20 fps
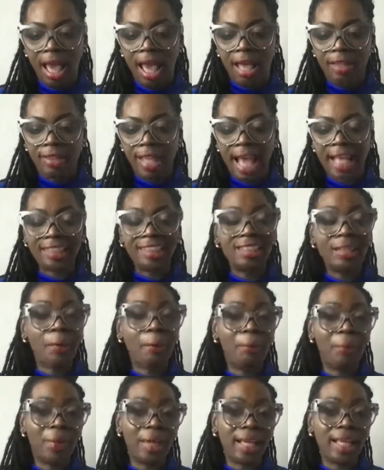and that's the
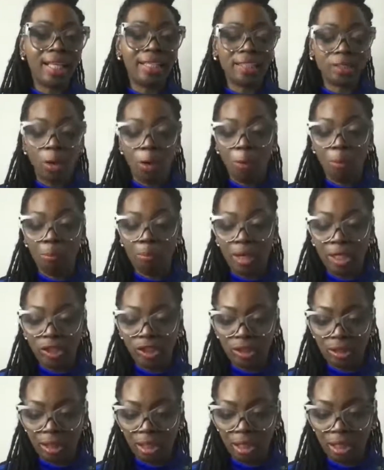biggest
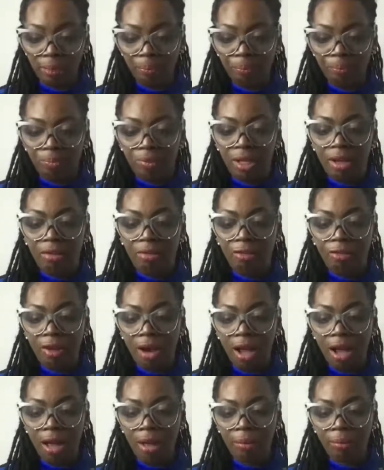omission
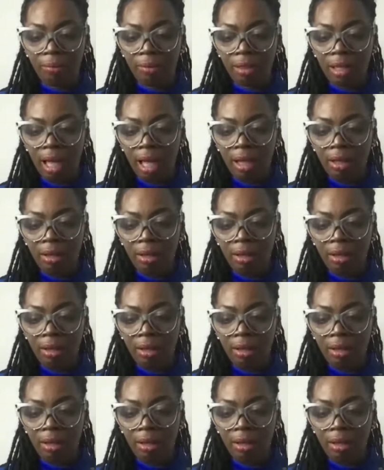from